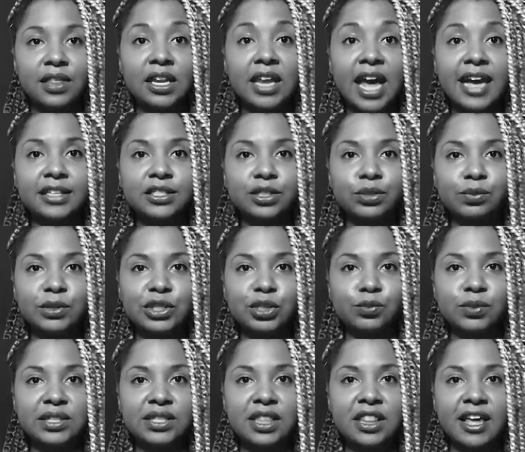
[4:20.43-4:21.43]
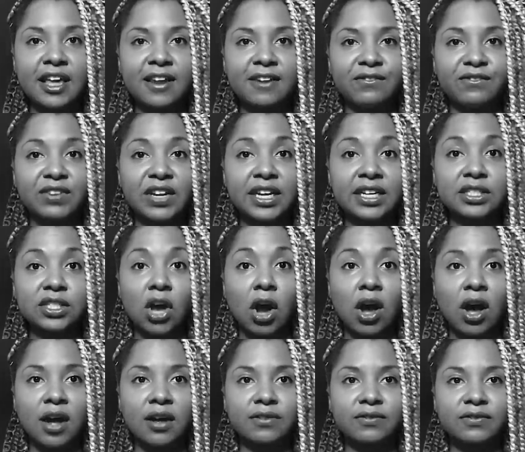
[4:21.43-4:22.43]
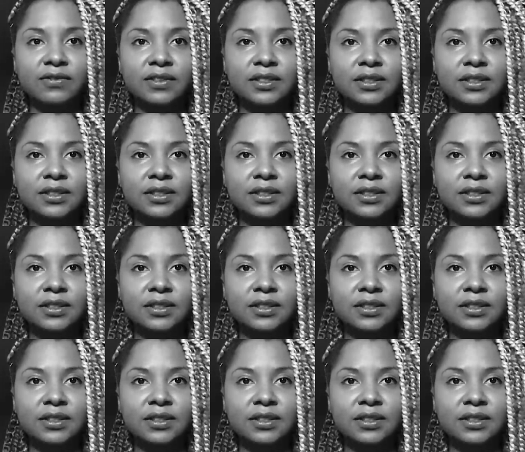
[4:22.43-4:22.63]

The light switch was then flicked off.